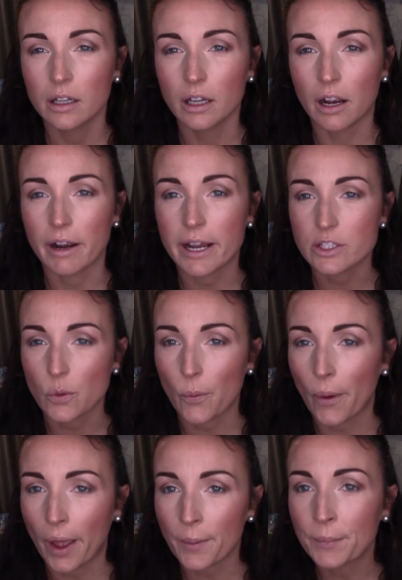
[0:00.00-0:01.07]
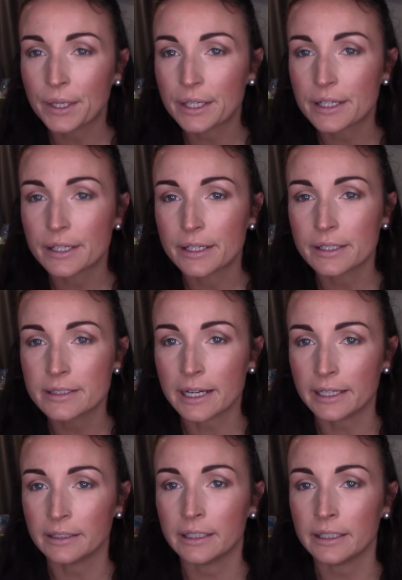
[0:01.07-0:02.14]
Alright, so I'm gonna
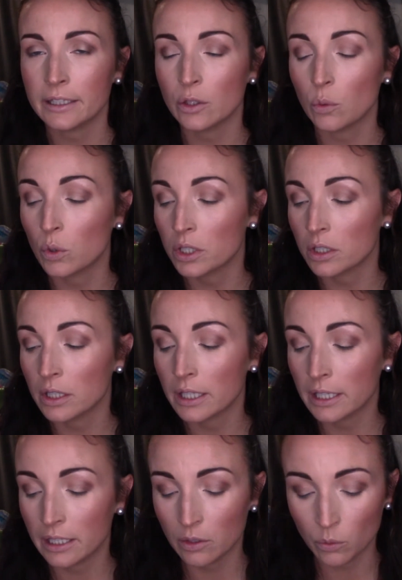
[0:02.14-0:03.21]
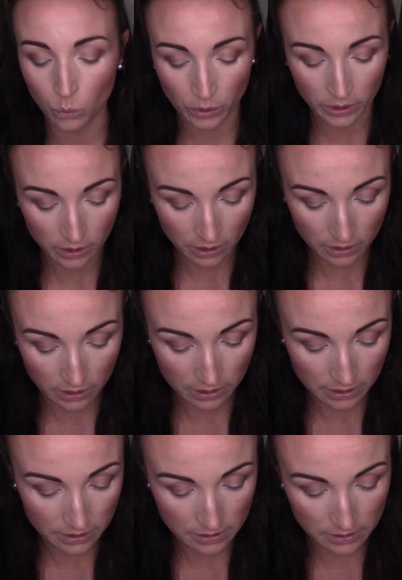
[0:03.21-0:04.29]
tight line the waterline with
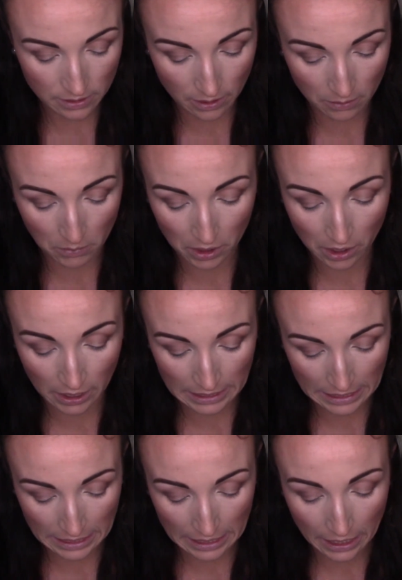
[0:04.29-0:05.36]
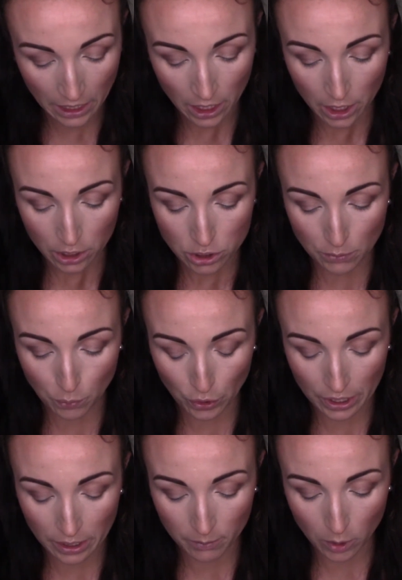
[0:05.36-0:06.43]
this Milani
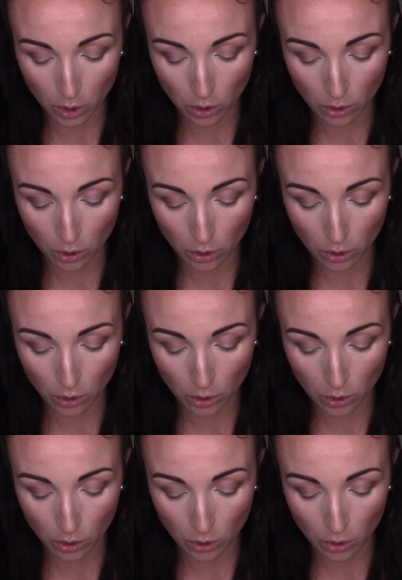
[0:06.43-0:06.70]
Supreme.